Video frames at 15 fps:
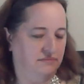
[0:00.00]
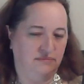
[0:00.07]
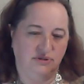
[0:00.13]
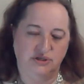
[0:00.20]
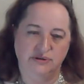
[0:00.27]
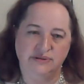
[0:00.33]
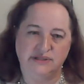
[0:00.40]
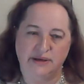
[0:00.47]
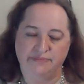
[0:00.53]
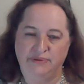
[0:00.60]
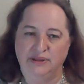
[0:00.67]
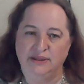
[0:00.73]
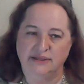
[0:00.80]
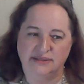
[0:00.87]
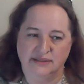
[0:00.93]
do
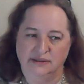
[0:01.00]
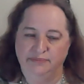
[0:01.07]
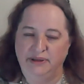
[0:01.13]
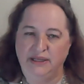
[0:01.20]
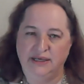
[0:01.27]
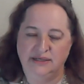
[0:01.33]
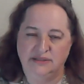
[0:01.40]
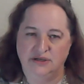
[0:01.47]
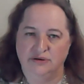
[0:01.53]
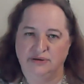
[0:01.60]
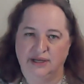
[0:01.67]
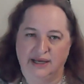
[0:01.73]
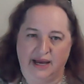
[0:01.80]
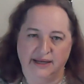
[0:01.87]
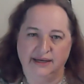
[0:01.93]
something that's a little bit easier
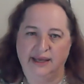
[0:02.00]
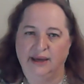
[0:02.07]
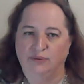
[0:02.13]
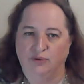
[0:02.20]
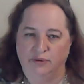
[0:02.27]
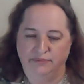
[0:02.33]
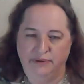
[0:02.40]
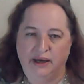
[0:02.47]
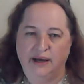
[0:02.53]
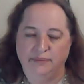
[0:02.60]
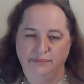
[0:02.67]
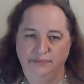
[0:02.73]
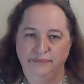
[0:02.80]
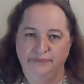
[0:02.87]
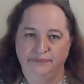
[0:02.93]
to kind of get warmed
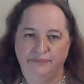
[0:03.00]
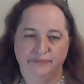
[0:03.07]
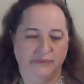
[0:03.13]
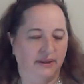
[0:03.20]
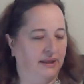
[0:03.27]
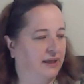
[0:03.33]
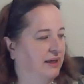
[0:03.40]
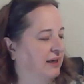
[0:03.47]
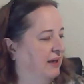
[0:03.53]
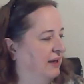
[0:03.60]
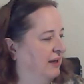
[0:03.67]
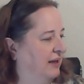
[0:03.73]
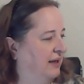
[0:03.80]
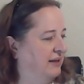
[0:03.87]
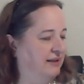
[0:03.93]
up,
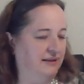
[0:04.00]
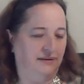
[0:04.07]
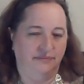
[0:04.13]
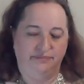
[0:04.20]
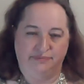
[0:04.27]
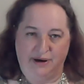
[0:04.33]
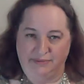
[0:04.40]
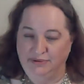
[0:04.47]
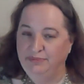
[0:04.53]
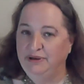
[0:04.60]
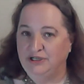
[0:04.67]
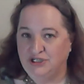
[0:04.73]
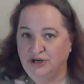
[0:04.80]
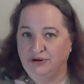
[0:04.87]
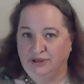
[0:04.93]
and it'll probably be
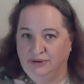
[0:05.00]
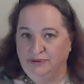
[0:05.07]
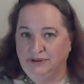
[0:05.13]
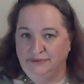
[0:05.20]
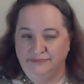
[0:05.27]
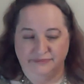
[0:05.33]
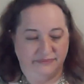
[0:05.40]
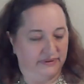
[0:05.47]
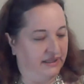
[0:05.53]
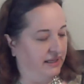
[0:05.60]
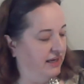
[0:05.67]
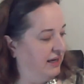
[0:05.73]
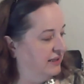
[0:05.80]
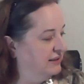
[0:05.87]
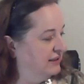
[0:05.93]
a charity quilt.
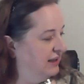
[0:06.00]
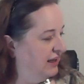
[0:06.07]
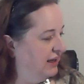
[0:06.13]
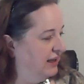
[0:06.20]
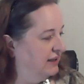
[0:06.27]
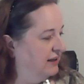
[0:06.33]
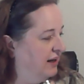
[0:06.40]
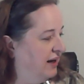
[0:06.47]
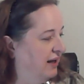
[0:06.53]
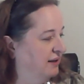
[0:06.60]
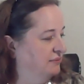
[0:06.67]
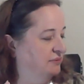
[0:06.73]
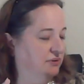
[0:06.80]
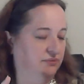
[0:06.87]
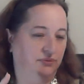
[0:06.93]
And then
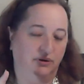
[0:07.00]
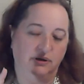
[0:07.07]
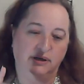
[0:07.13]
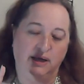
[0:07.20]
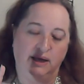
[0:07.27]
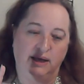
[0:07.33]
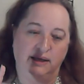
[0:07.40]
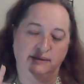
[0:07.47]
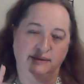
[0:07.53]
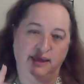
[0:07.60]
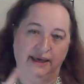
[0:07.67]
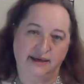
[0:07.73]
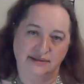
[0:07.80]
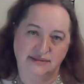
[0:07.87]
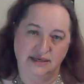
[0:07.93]
I will work on the
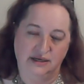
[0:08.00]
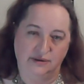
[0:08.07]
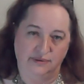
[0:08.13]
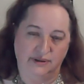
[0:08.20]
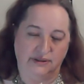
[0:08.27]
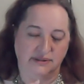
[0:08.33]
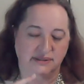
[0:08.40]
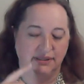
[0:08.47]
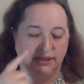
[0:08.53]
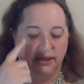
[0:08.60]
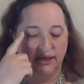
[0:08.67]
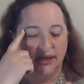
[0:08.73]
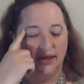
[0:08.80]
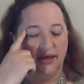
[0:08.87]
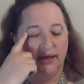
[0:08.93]
hexie quilt,
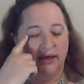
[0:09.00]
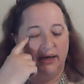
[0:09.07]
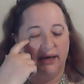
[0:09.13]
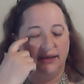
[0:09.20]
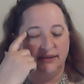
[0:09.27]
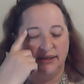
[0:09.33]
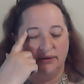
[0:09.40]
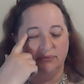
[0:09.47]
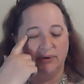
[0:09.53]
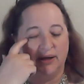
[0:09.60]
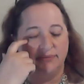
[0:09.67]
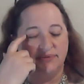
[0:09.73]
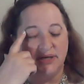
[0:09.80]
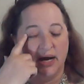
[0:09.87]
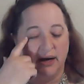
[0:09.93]
and then when
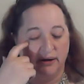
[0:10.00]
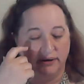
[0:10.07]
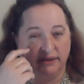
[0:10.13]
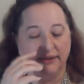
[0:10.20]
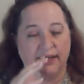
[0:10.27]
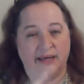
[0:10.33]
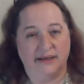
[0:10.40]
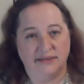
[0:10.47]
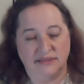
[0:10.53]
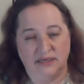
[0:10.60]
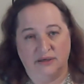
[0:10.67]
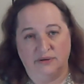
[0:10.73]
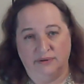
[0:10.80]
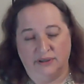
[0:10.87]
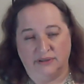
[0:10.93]
I'm tired on the
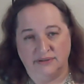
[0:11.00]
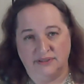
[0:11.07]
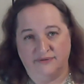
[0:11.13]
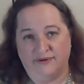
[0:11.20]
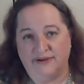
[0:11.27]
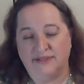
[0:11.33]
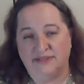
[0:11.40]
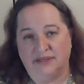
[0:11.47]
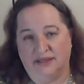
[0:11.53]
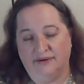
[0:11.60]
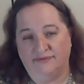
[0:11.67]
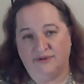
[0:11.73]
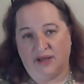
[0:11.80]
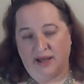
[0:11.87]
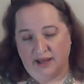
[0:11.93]
hexie quilt, if I still
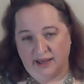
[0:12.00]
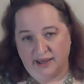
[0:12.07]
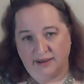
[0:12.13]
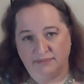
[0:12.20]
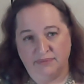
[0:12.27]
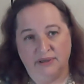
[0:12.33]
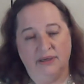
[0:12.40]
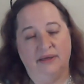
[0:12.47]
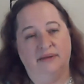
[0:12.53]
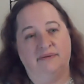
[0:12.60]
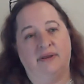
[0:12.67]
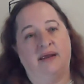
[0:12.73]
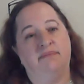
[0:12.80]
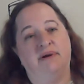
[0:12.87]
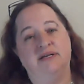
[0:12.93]
have time,
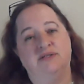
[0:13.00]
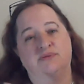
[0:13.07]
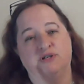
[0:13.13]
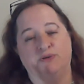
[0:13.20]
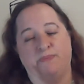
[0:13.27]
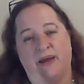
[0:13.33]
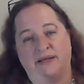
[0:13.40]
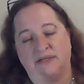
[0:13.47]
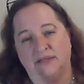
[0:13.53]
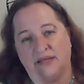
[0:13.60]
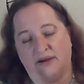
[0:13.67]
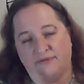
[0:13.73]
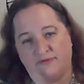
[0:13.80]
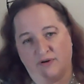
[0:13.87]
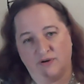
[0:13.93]
then I might switch back to
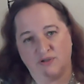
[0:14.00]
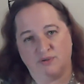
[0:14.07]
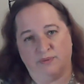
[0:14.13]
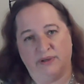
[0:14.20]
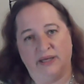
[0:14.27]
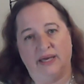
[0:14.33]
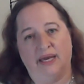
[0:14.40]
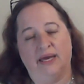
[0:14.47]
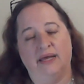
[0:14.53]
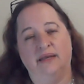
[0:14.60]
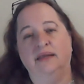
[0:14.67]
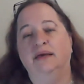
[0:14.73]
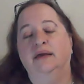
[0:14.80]
that first one again